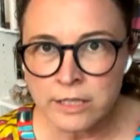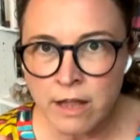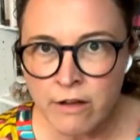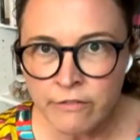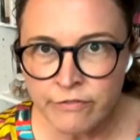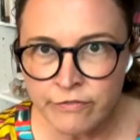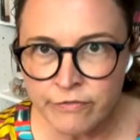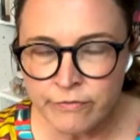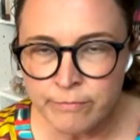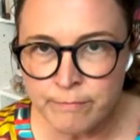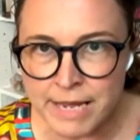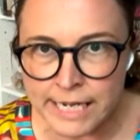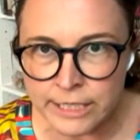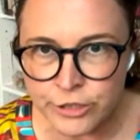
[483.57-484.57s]
I love
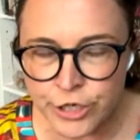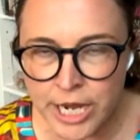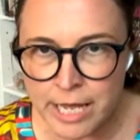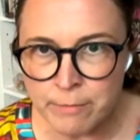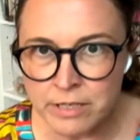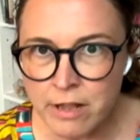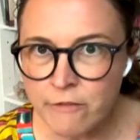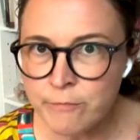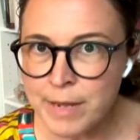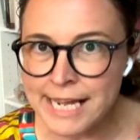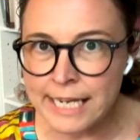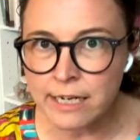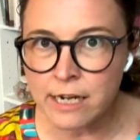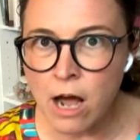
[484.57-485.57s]
making jam. I love
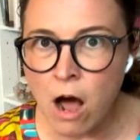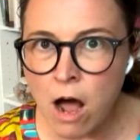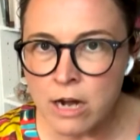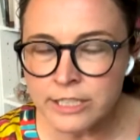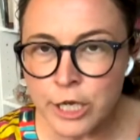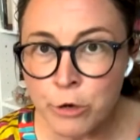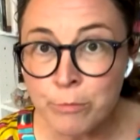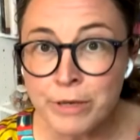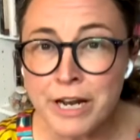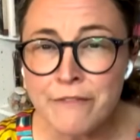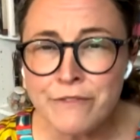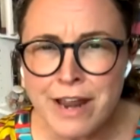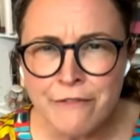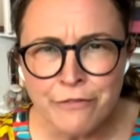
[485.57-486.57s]
making a cocktail, but
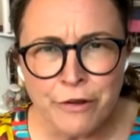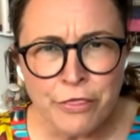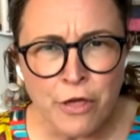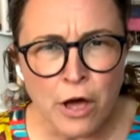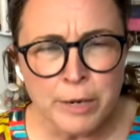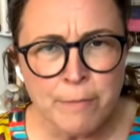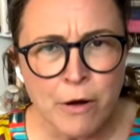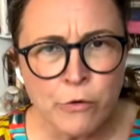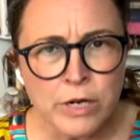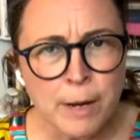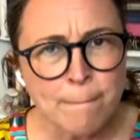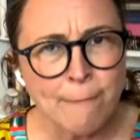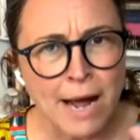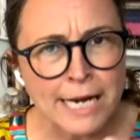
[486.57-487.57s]
I've never thought about
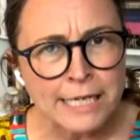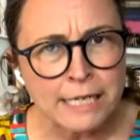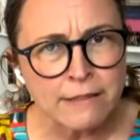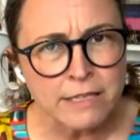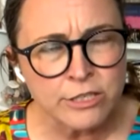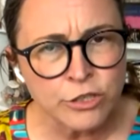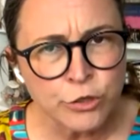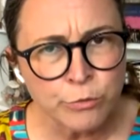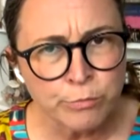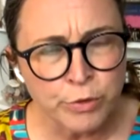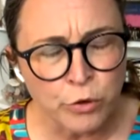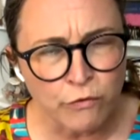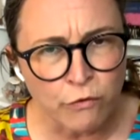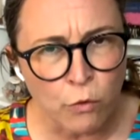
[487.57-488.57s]
combining these two
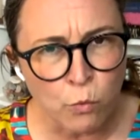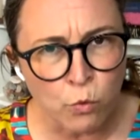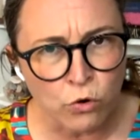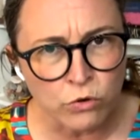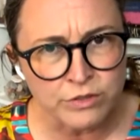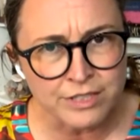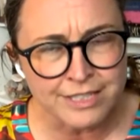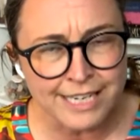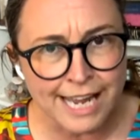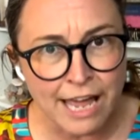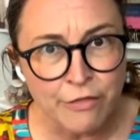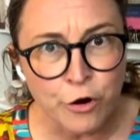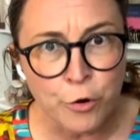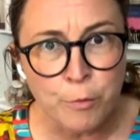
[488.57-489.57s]
beautiful worlds
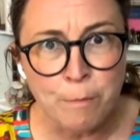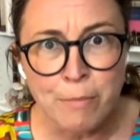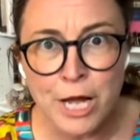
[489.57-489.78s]
together.